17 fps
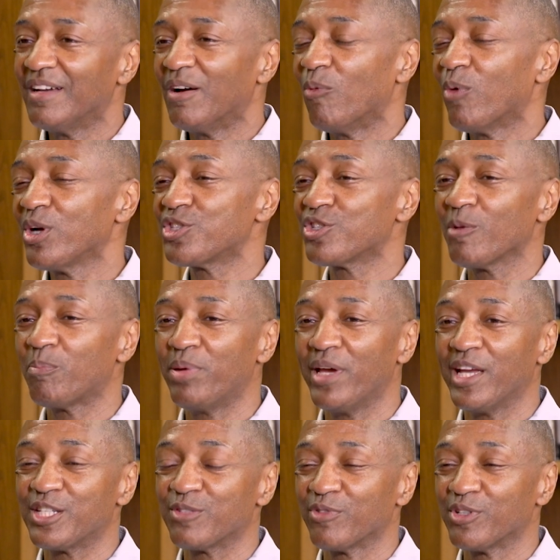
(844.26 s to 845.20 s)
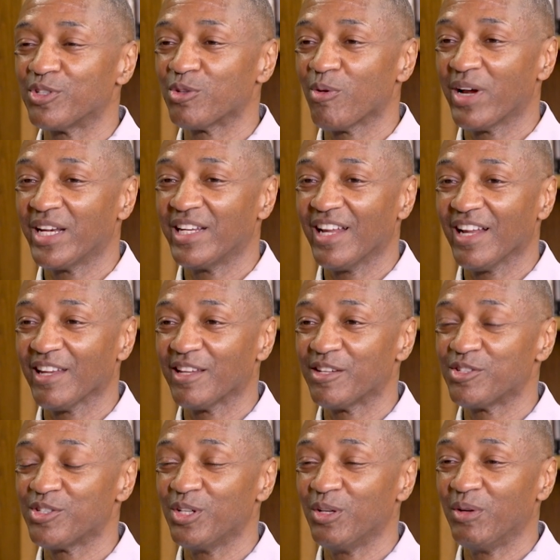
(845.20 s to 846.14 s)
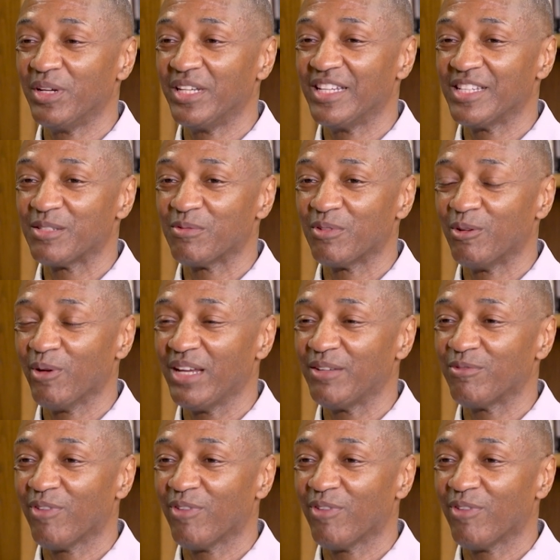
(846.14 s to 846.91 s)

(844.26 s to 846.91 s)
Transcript: What's your pitch for joining LSU in this great